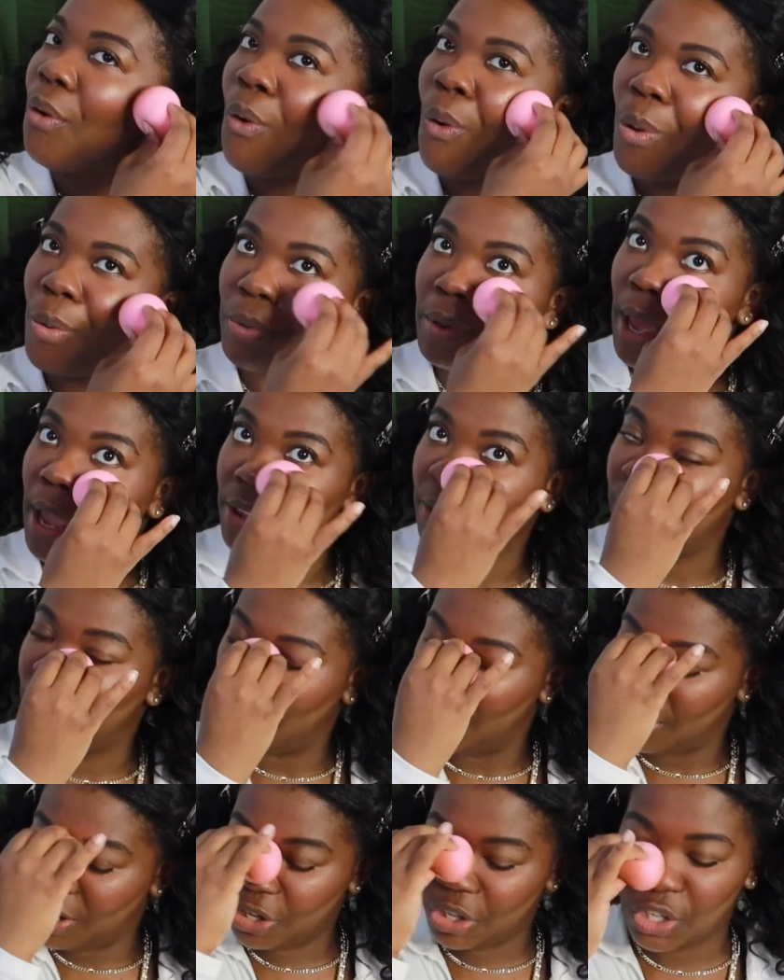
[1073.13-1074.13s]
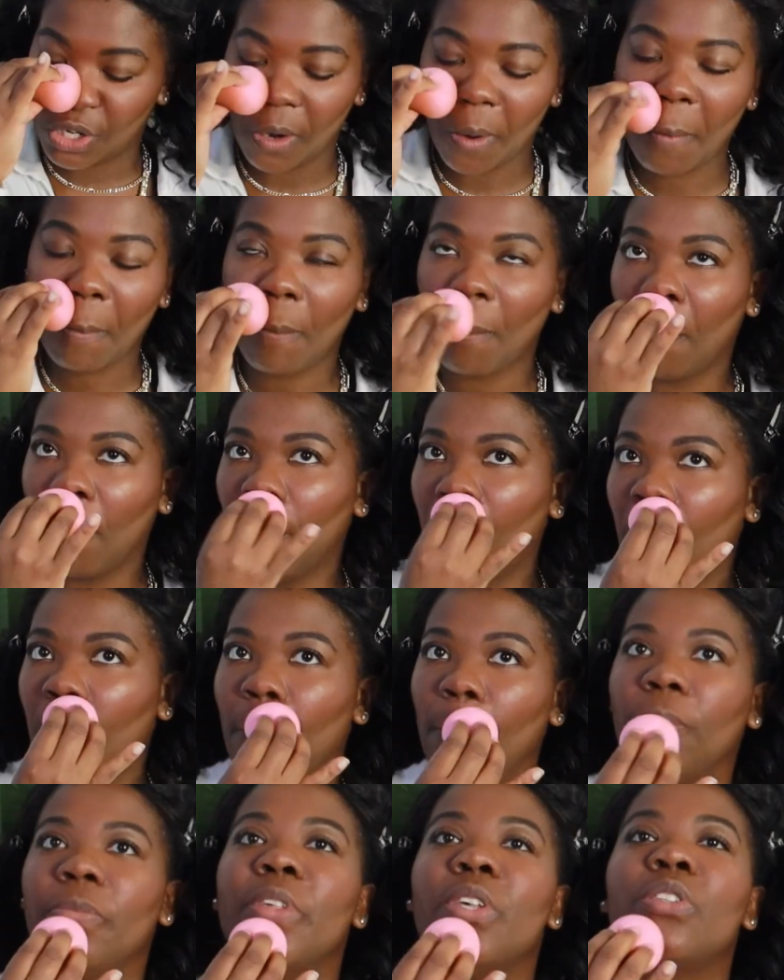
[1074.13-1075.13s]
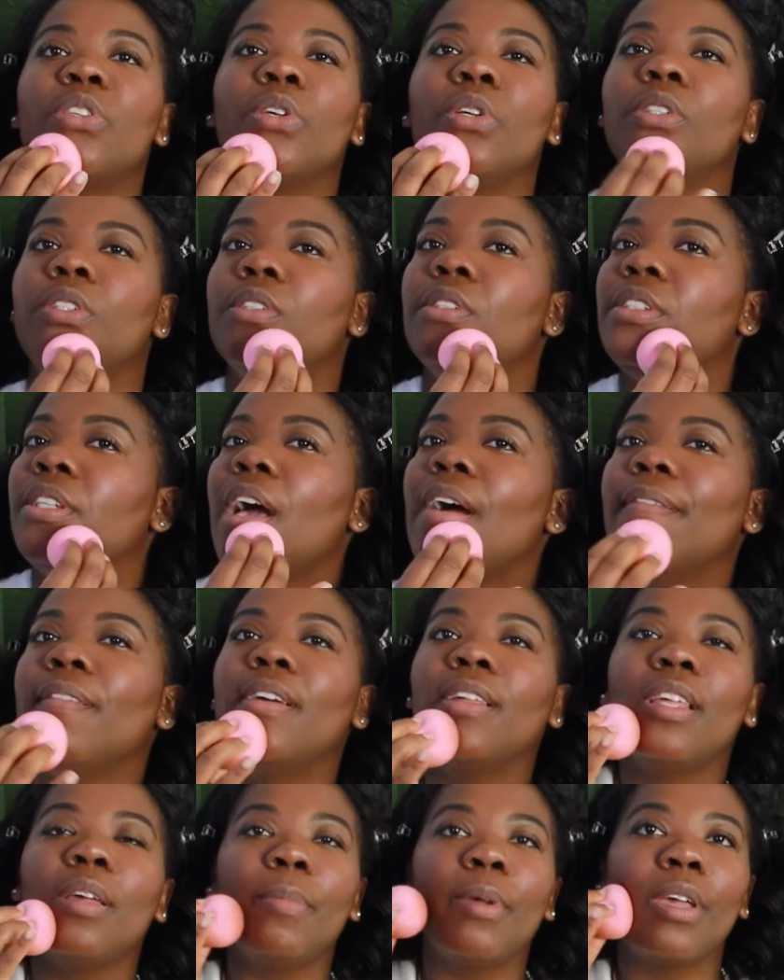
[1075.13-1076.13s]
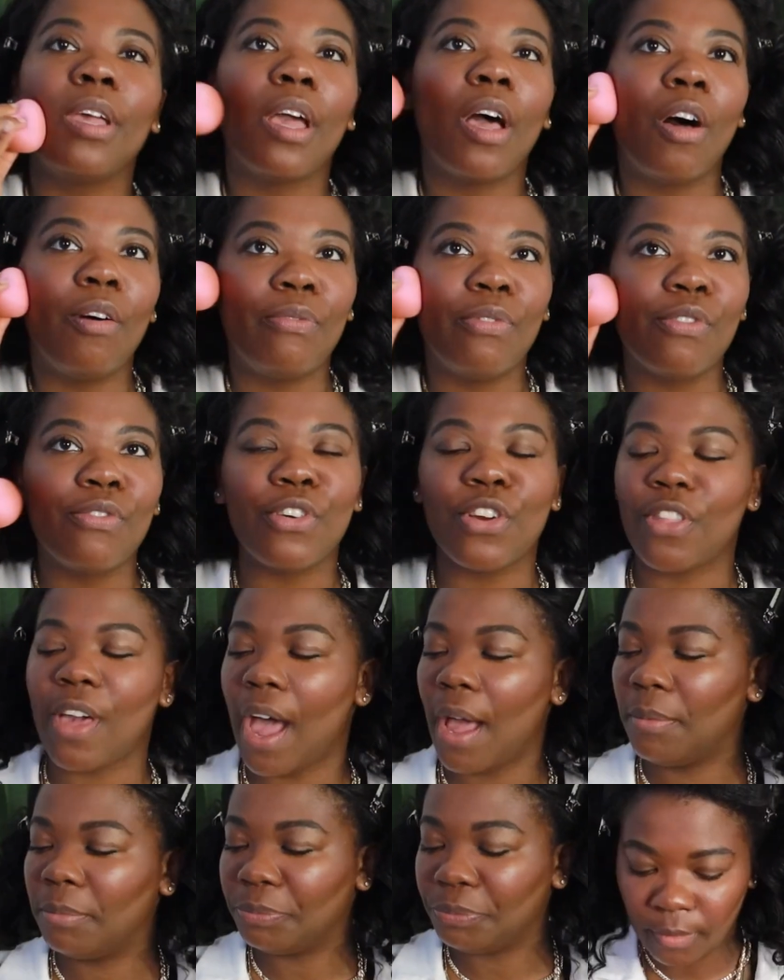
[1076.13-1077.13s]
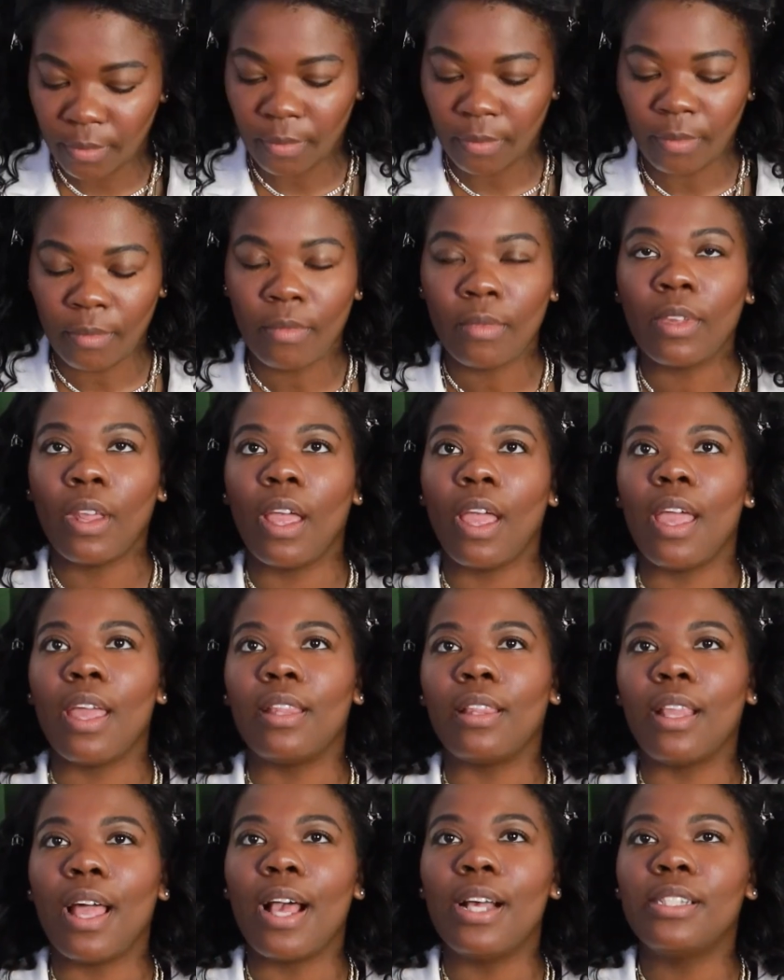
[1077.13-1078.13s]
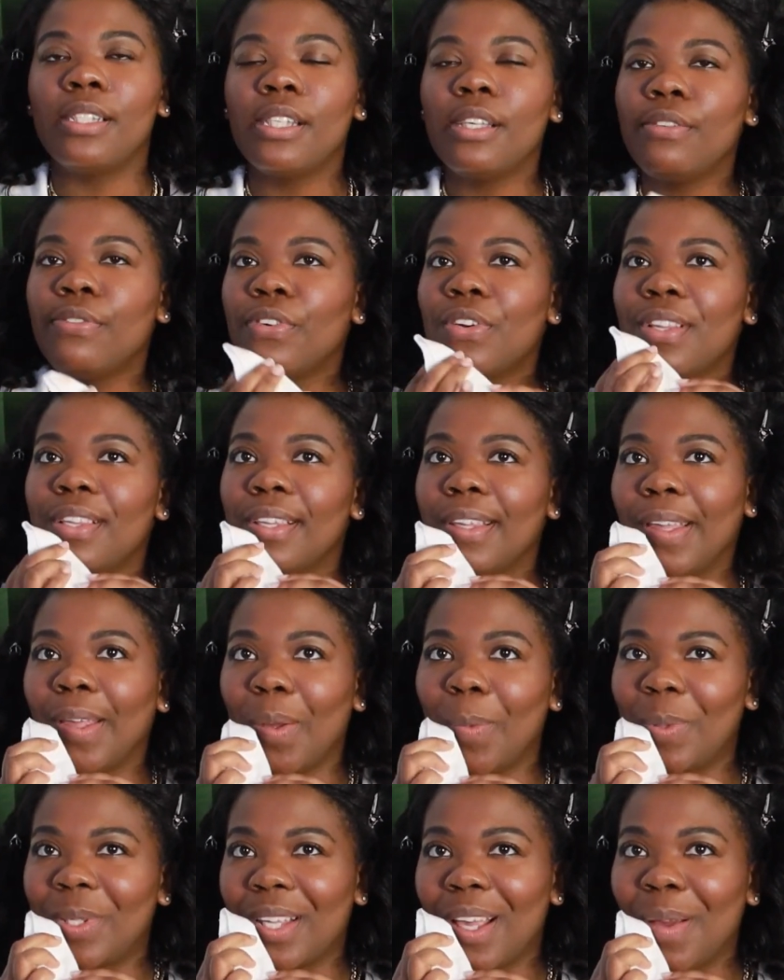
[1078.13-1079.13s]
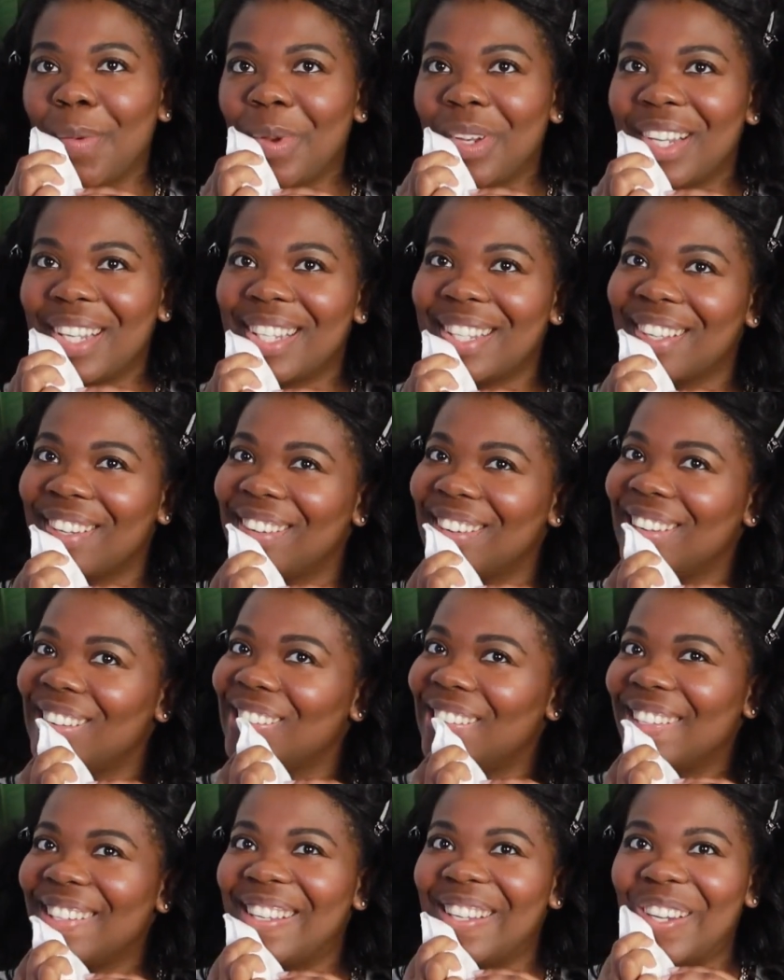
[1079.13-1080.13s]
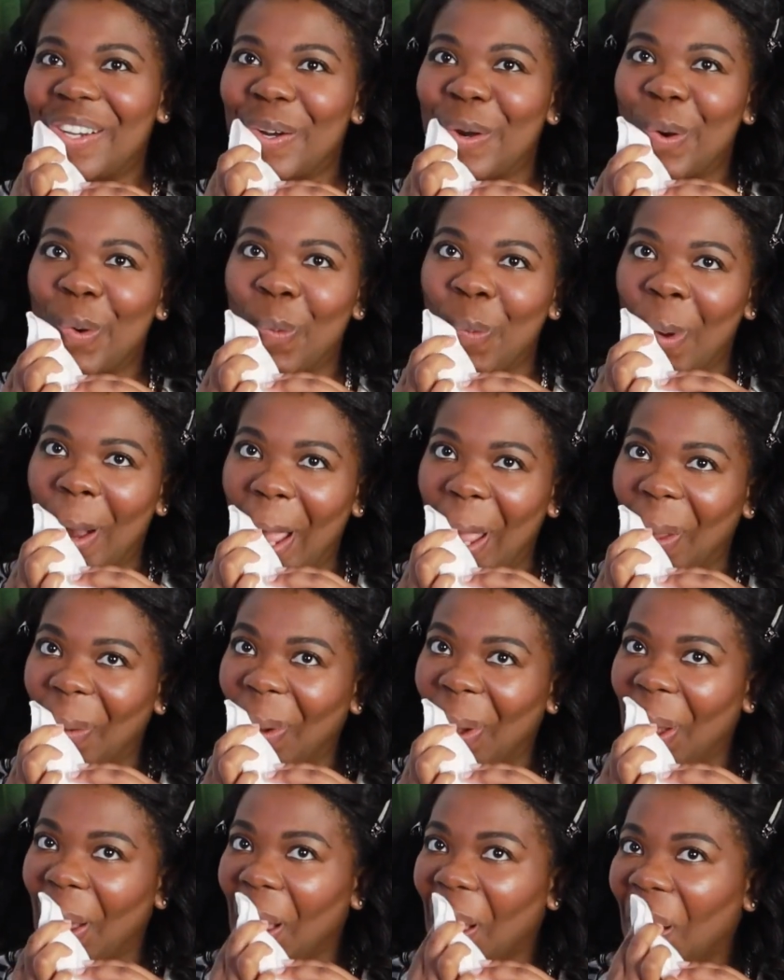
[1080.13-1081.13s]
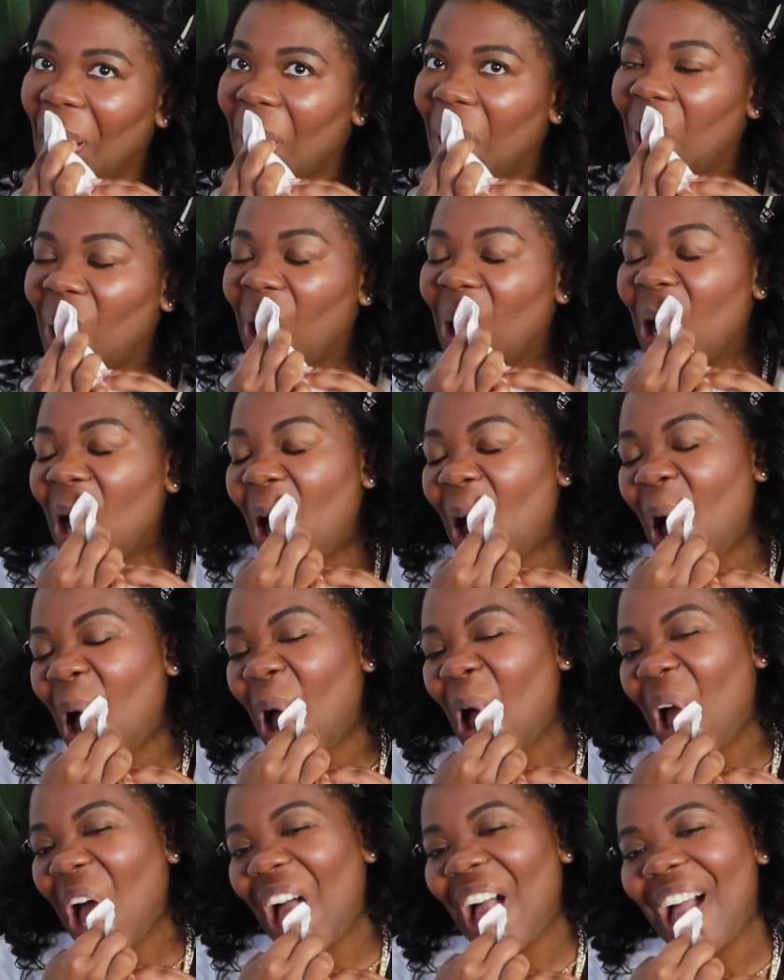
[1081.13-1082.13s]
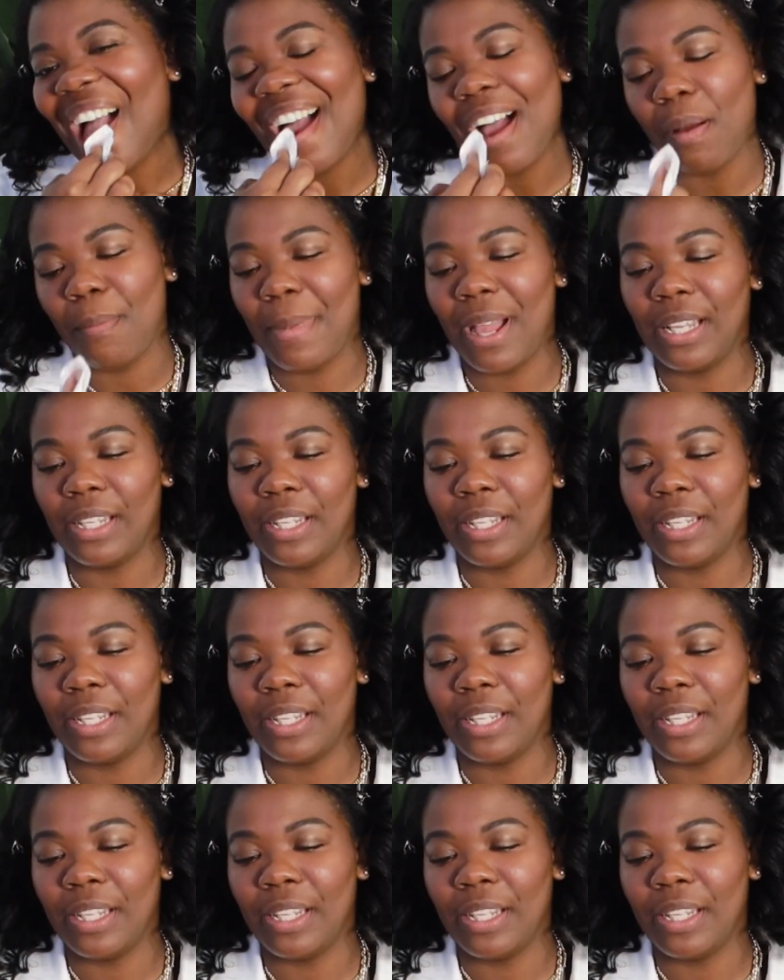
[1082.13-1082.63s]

all night finish, this will definitely be helpful for that. And lastly, for lips, I'm just going to wipe off my